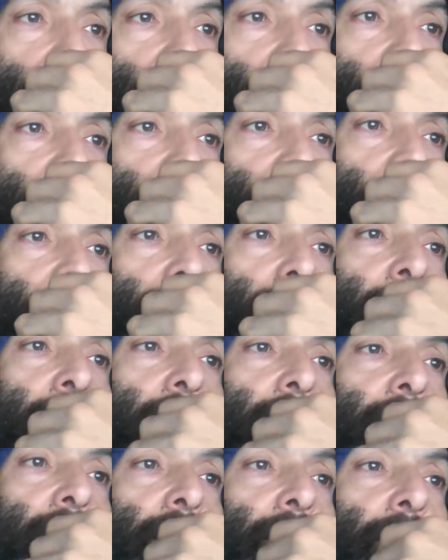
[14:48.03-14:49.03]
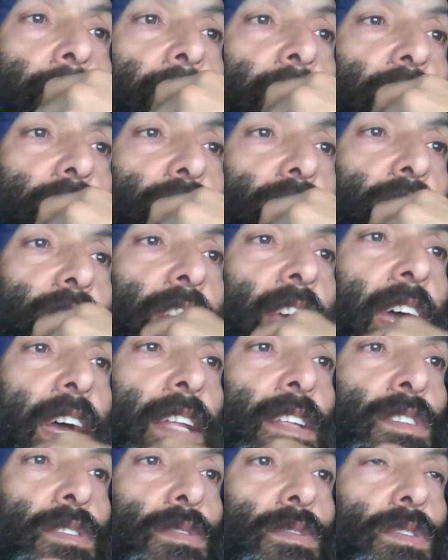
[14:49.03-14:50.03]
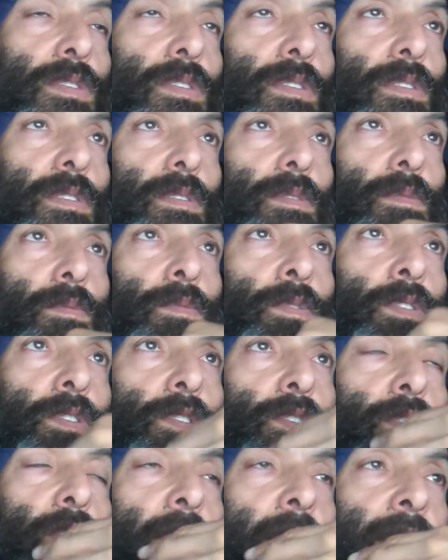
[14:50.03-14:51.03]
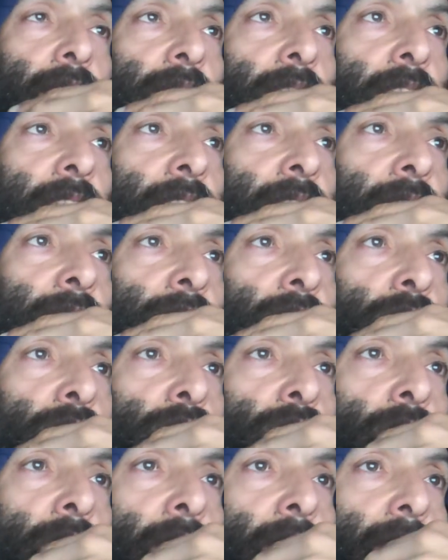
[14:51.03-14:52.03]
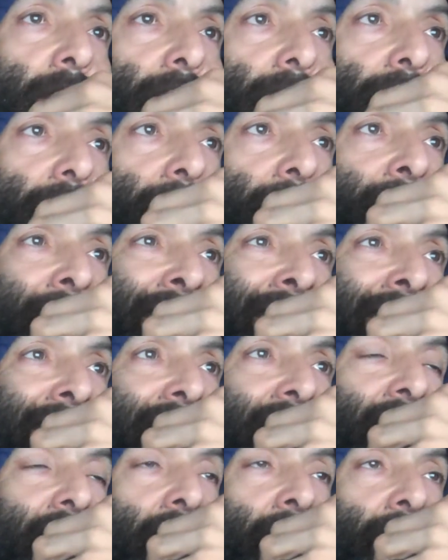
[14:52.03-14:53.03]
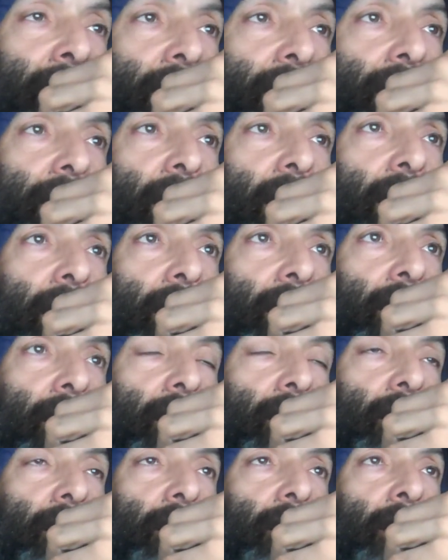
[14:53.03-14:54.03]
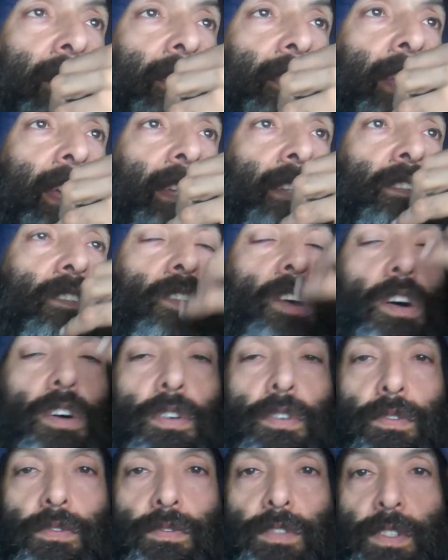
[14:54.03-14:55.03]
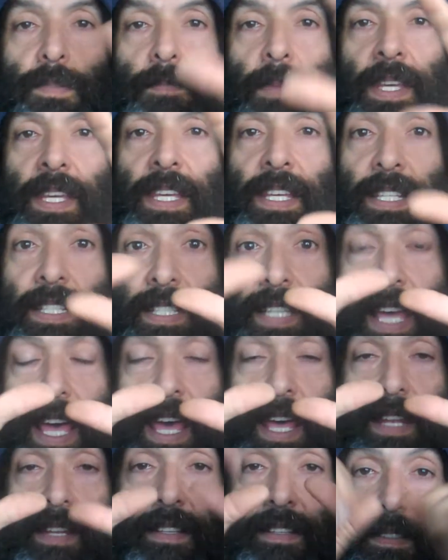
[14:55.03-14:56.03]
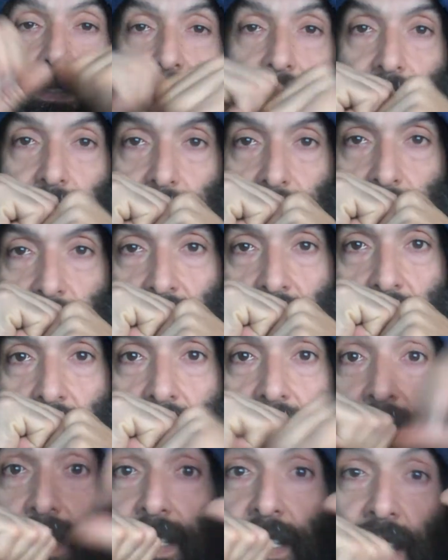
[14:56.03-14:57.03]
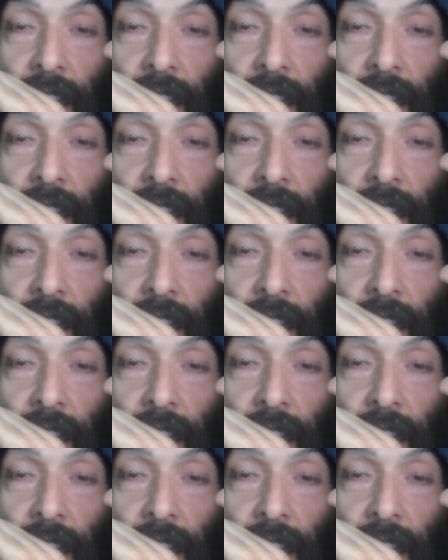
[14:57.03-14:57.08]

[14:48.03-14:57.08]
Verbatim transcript: And in the and in the vision Daniel's was translating of the dream of the ten the ten toes, speaking ten. Okay, that's